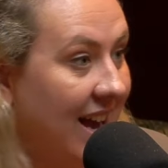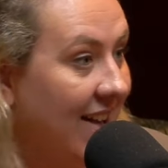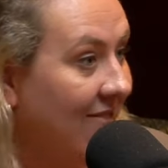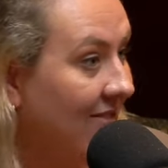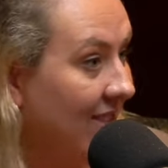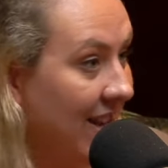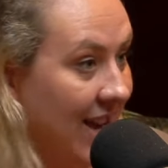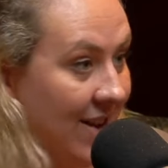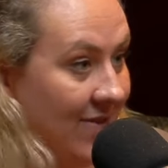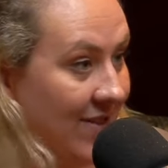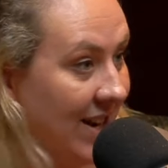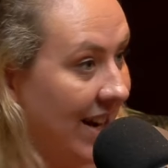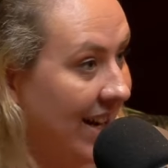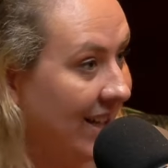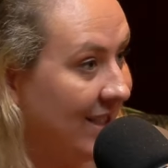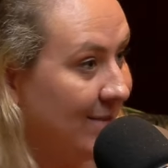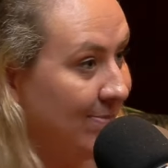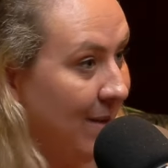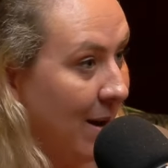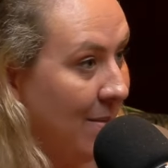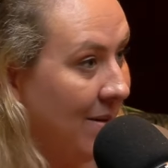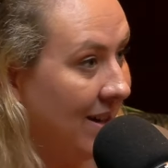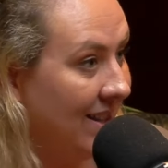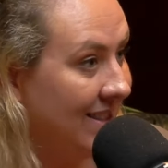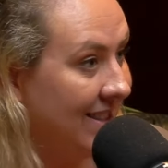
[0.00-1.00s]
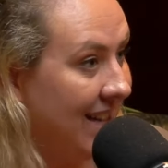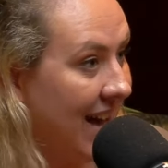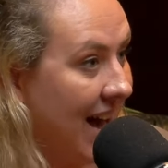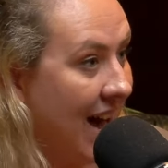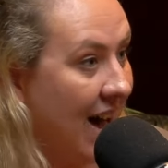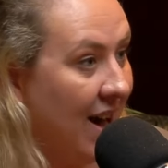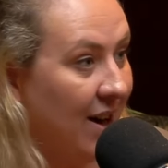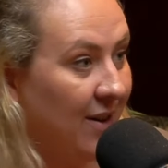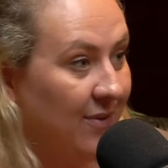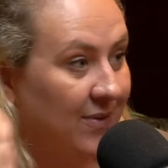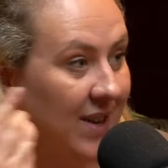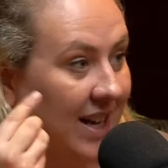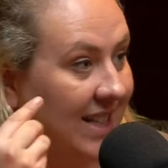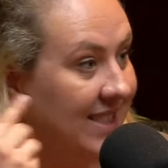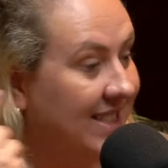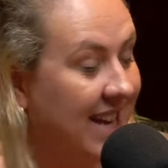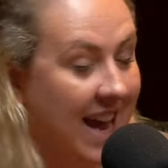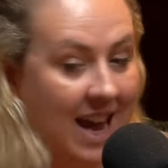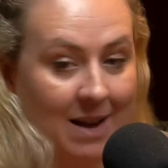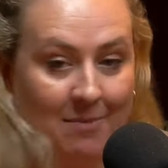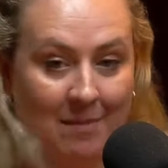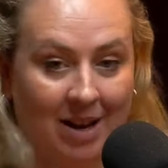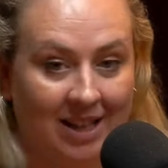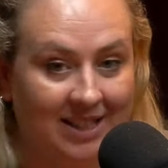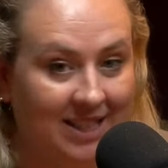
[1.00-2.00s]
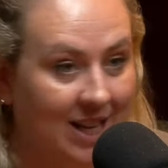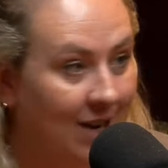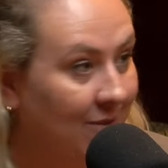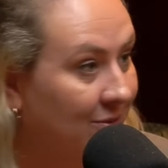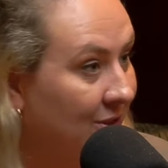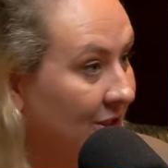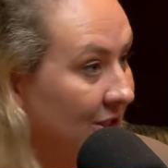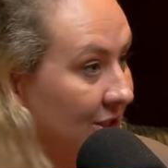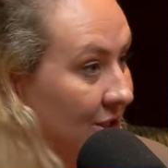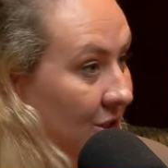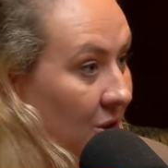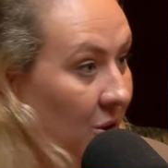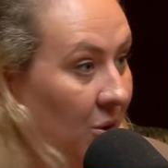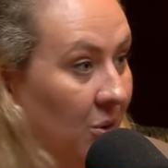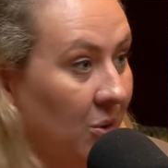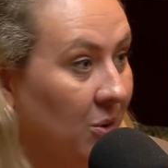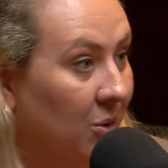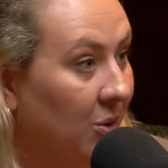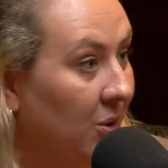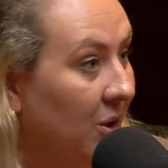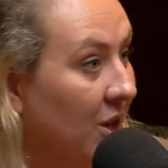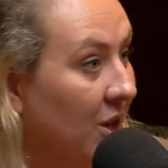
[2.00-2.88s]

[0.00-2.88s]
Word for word: in the evenings by myself, like take myself to school.